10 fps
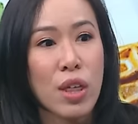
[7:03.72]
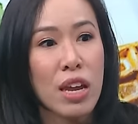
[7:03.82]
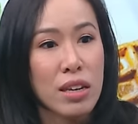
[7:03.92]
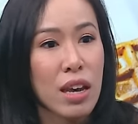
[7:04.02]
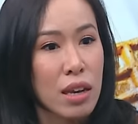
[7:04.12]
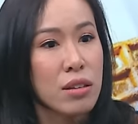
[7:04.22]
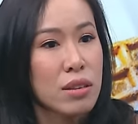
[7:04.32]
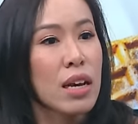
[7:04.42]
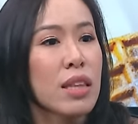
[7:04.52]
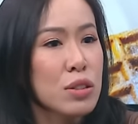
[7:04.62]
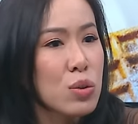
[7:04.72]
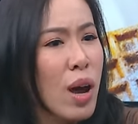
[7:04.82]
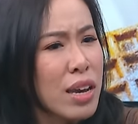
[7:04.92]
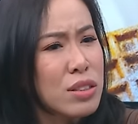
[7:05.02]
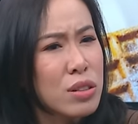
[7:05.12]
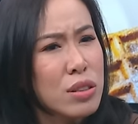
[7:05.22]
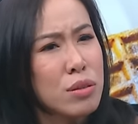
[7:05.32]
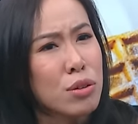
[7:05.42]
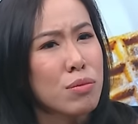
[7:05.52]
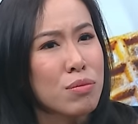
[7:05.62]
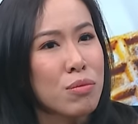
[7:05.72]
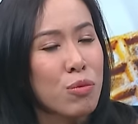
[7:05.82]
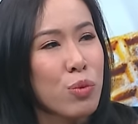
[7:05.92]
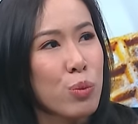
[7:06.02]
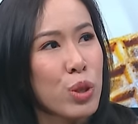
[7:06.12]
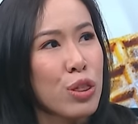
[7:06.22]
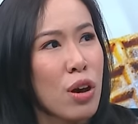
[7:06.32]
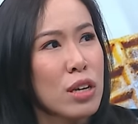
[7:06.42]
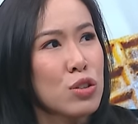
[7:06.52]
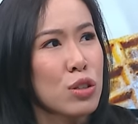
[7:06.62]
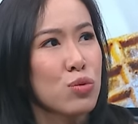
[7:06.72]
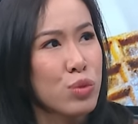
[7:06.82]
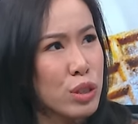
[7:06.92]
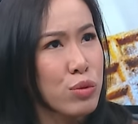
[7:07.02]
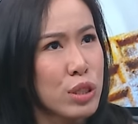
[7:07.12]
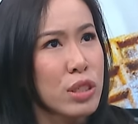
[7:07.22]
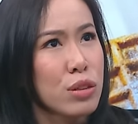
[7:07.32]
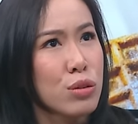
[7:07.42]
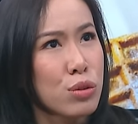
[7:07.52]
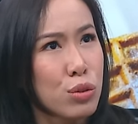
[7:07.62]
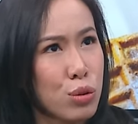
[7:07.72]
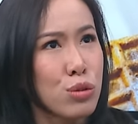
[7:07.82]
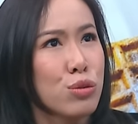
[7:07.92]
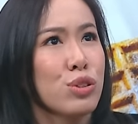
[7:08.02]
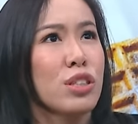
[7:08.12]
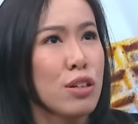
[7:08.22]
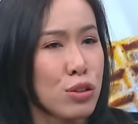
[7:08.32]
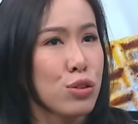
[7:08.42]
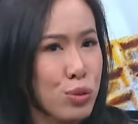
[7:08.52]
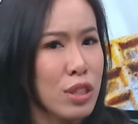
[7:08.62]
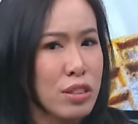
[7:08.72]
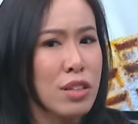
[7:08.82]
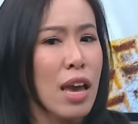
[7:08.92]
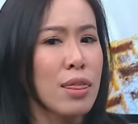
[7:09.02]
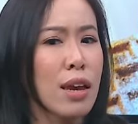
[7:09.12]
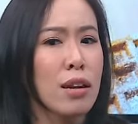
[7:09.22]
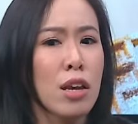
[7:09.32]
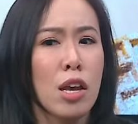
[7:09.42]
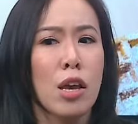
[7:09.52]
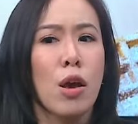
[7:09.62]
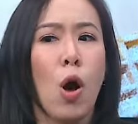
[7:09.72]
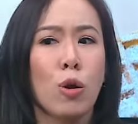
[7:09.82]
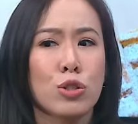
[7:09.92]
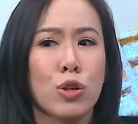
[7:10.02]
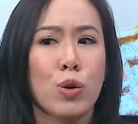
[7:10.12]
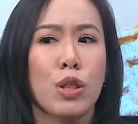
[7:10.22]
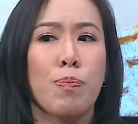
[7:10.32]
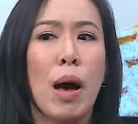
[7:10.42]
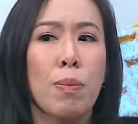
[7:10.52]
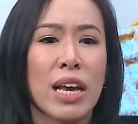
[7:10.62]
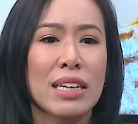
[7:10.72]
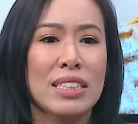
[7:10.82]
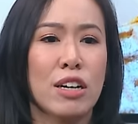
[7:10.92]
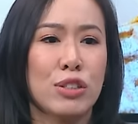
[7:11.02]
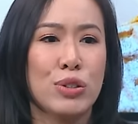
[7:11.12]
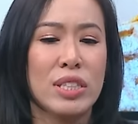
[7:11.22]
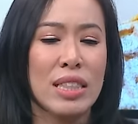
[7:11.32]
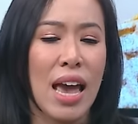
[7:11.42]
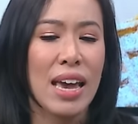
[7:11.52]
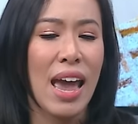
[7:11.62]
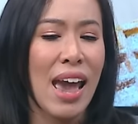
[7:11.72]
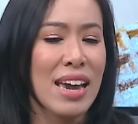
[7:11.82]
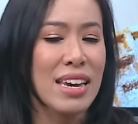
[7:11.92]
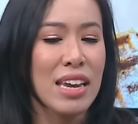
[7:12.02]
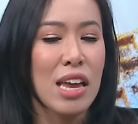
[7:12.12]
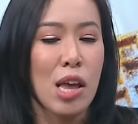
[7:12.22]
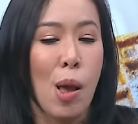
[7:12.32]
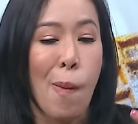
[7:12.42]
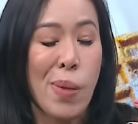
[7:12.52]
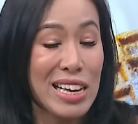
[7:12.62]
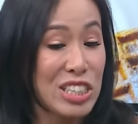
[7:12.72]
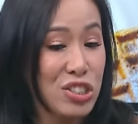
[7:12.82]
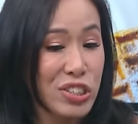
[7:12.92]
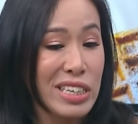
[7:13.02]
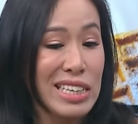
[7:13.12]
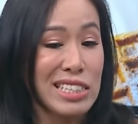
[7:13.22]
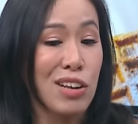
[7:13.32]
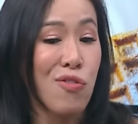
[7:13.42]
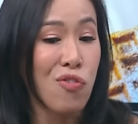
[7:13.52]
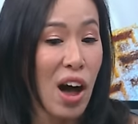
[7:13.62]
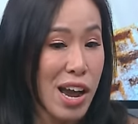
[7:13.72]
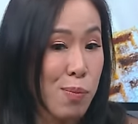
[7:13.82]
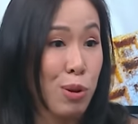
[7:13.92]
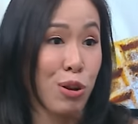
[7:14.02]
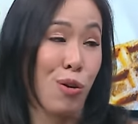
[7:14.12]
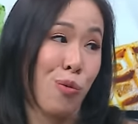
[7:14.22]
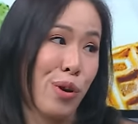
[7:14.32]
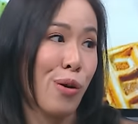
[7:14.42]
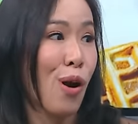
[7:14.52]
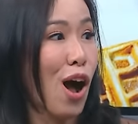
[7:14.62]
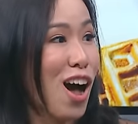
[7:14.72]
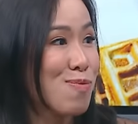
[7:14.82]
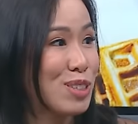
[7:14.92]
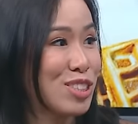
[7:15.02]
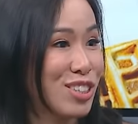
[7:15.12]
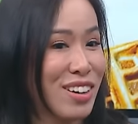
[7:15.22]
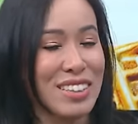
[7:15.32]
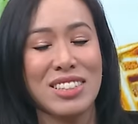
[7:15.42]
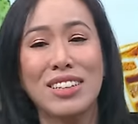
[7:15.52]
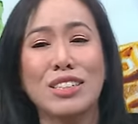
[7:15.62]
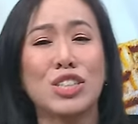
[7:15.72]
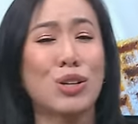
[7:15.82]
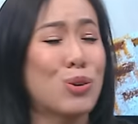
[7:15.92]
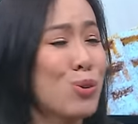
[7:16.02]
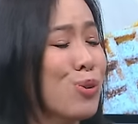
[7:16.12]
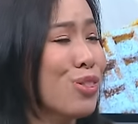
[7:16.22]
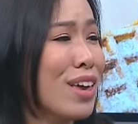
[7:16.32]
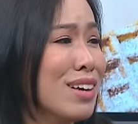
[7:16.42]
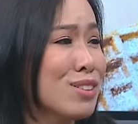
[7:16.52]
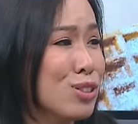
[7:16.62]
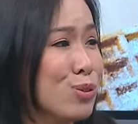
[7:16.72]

then yeah that, that's why it's you know we thought it's, it's really really cool to start to do this and then also the public start to see that hey pastry is a viable career option. It's such a cool thing to